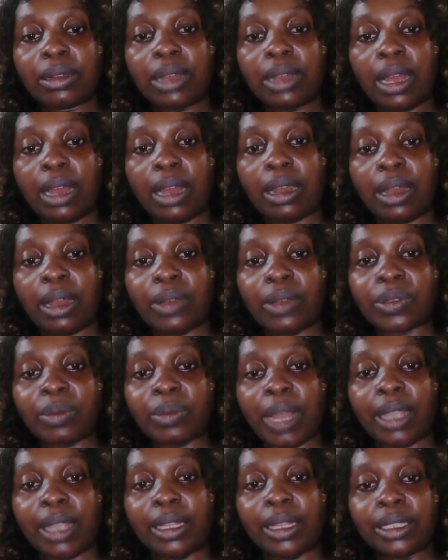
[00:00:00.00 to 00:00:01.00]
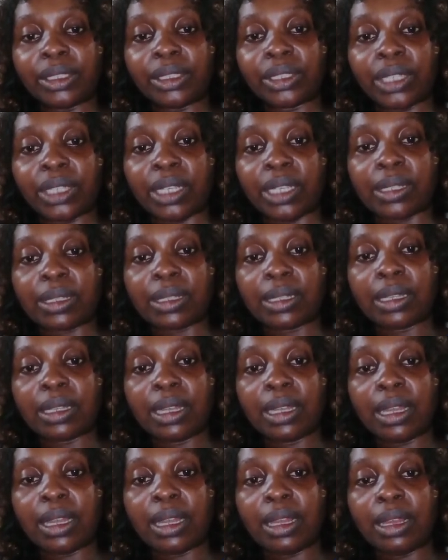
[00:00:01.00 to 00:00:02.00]
aroused my interest.
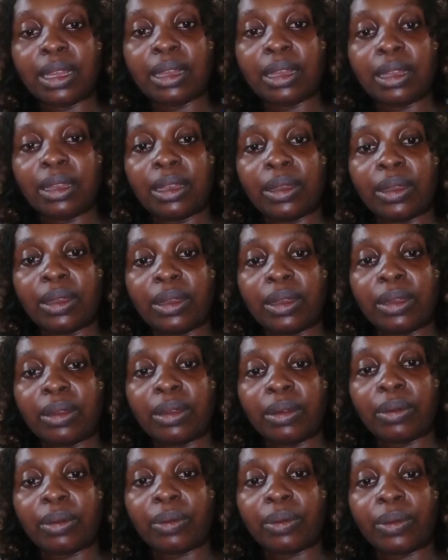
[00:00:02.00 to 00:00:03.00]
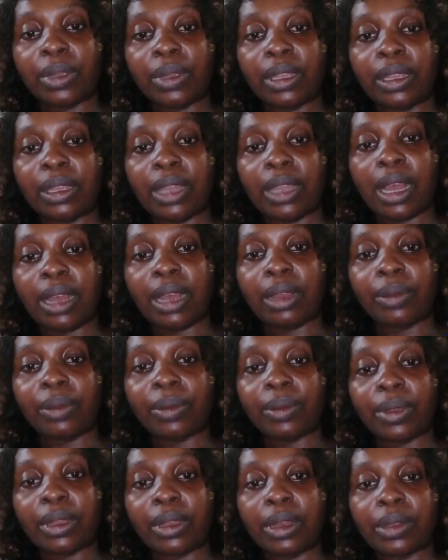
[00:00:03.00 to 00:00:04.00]
We
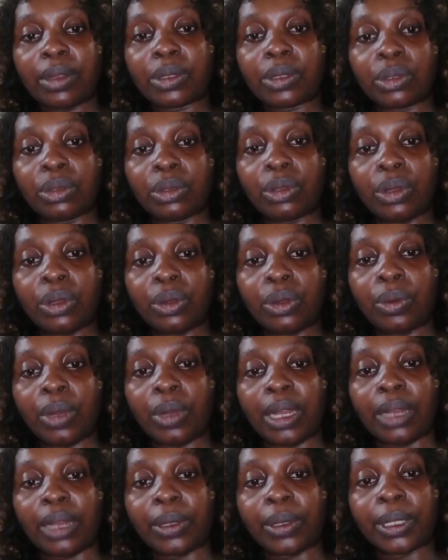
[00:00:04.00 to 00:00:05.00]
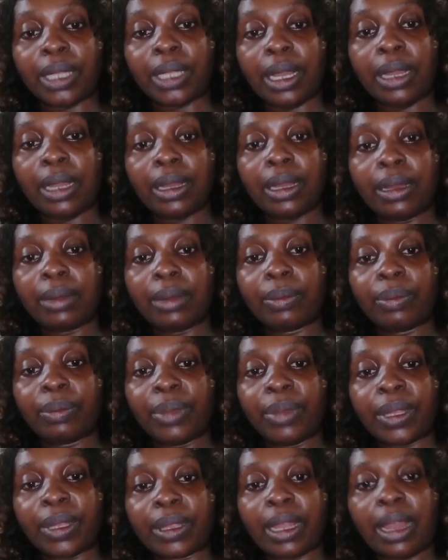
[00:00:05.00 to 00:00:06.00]
got to know one another
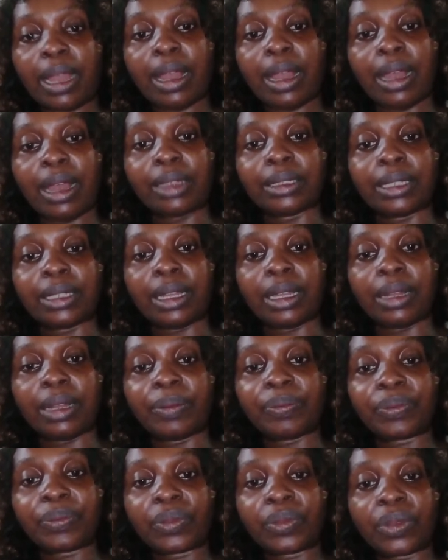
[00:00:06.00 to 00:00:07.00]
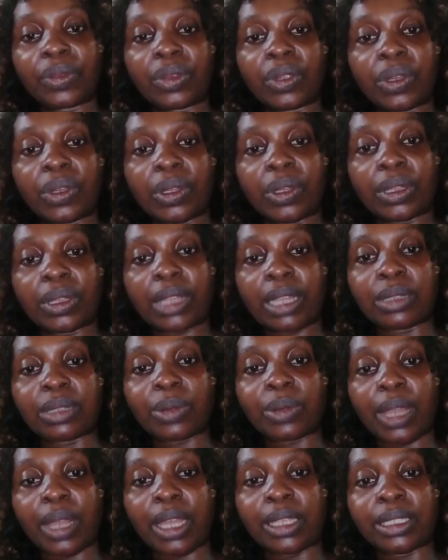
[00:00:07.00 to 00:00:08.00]
better, and contacts
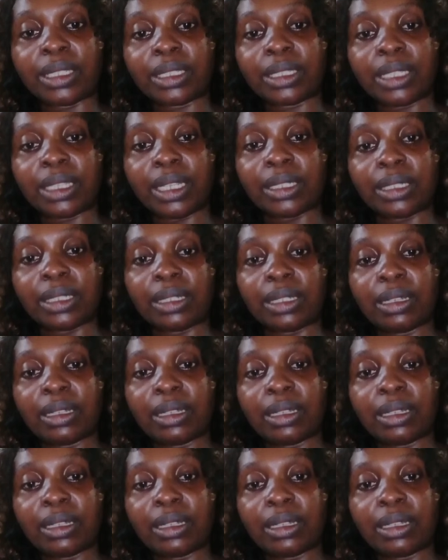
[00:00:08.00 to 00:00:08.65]
were exchanged.